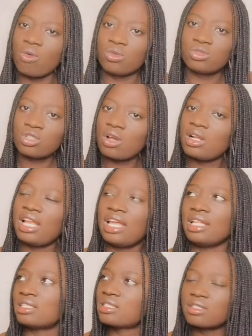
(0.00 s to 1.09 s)
Oh,
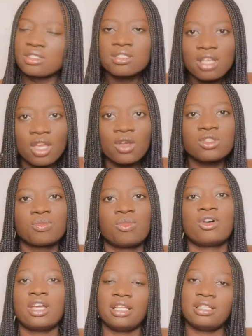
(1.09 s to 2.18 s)
chocolates. Cute
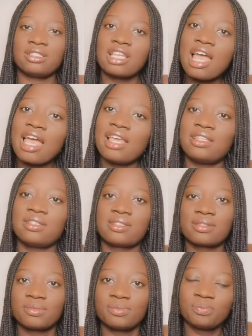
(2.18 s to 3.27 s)
boy.
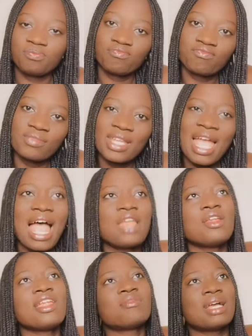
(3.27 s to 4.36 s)
Nice. I
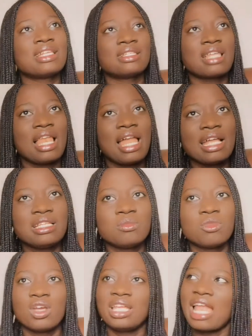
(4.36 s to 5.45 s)
don't know if my sister liked
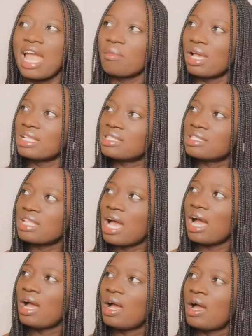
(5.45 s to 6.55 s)
him or he liked my
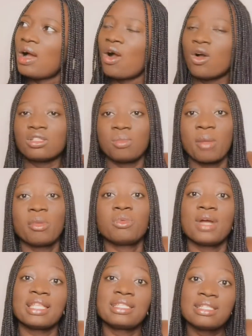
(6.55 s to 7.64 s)
sister also, but
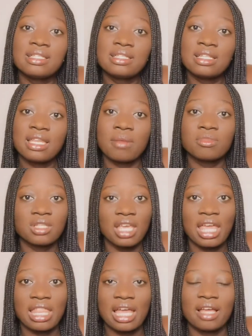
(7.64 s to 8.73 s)
people were teasing them
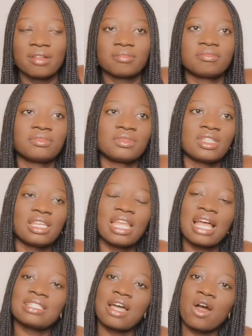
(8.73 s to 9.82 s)
together.
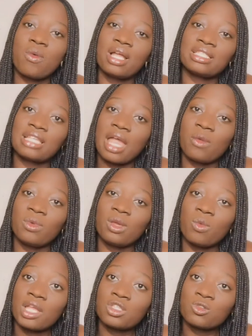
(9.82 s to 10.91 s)
That's how one time we
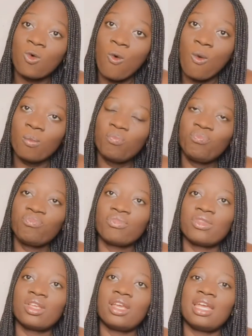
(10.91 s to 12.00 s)
went home
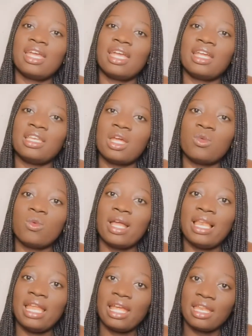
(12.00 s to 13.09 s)
and then we're
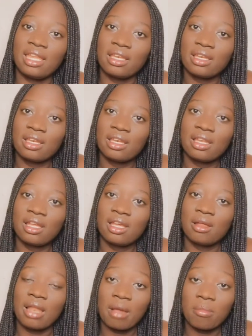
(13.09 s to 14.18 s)
learning.
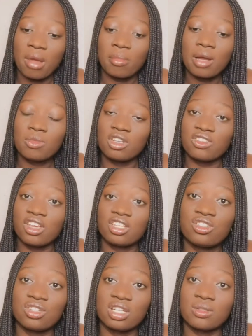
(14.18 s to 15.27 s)
Like my mom was
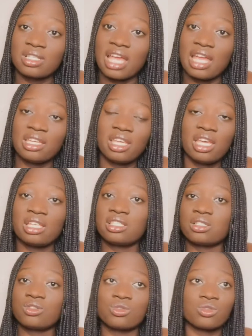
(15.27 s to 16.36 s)
strict with her
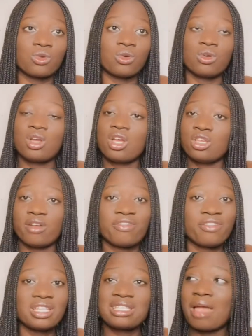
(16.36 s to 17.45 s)
education, so your
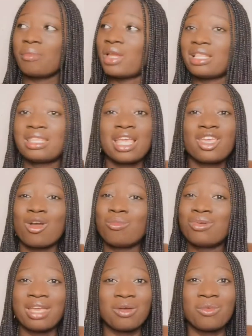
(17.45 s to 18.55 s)
free time now take your
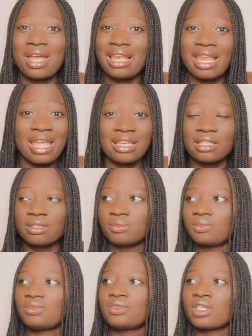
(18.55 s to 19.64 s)
book and go and learn.
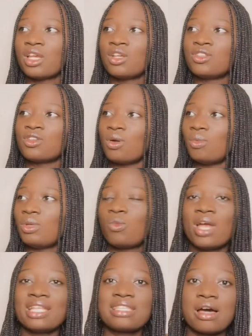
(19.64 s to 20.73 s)
So we
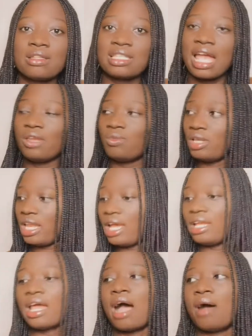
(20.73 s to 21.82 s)
went outside, we
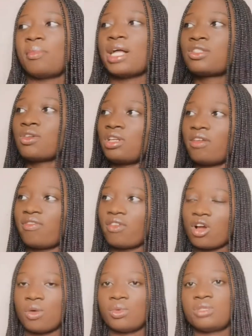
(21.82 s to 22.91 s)
laid our mat on the
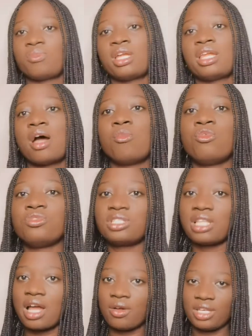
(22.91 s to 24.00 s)
floor, we spread our
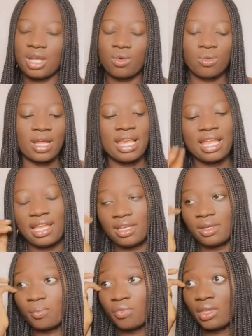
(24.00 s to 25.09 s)
books down there, we were
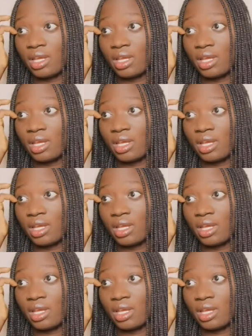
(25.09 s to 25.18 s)
learning.